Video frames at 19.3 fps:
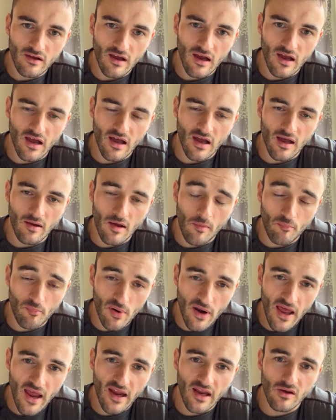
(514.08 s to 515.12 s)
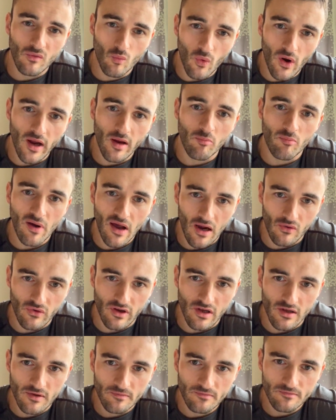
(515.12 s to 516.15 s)
a plain white
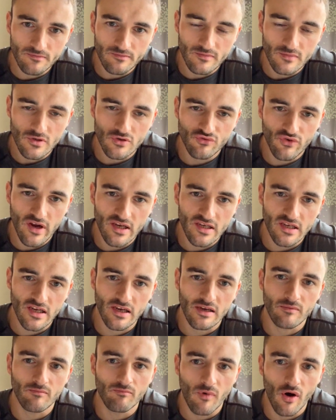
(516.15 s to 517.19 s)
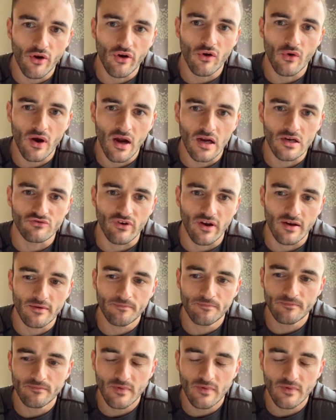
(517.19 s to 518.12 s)
powder, creatine monohydrate.